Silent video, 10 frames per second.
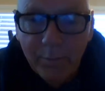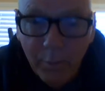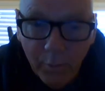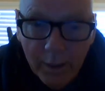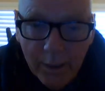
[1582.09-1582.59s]

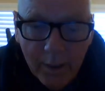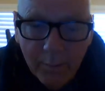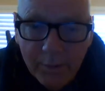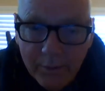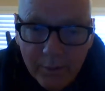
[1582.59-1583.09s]
been weighing
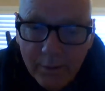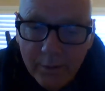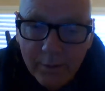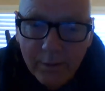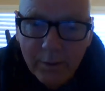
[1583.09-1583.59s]
on me
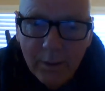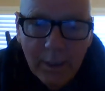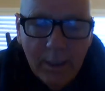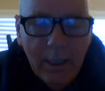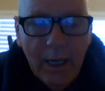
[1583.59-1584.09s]
since.
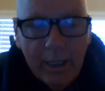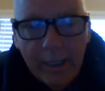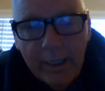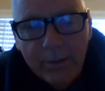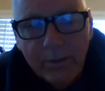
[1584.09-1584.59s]
I
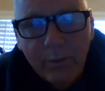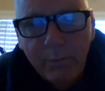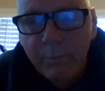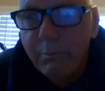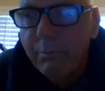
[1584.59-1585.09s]
can't just
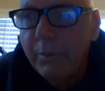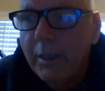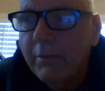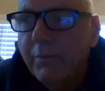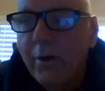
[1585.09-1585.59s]
be
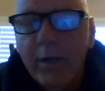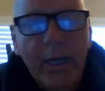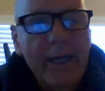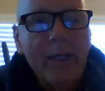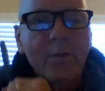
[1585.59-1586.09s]
a
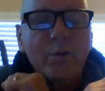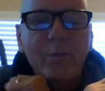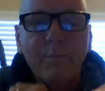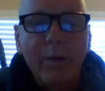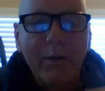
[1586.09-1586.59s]
volcano and
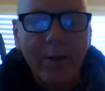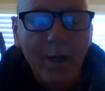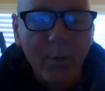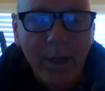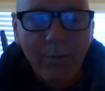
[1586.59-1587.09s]
spout
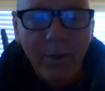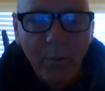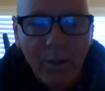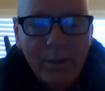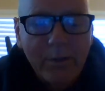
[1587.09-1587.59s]
out whatever I
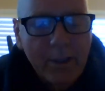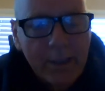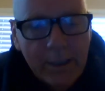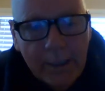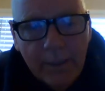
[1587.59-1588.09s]
want to
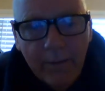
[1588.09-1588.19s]
say,